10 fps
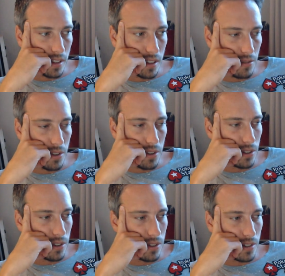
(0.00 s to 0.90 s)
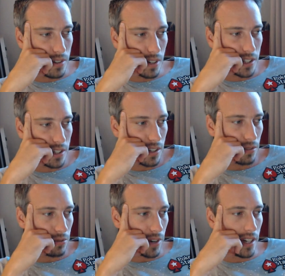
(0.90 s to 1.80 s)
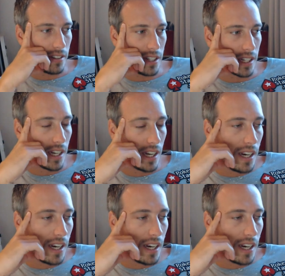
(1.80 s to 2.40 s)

if you use drugs for anything,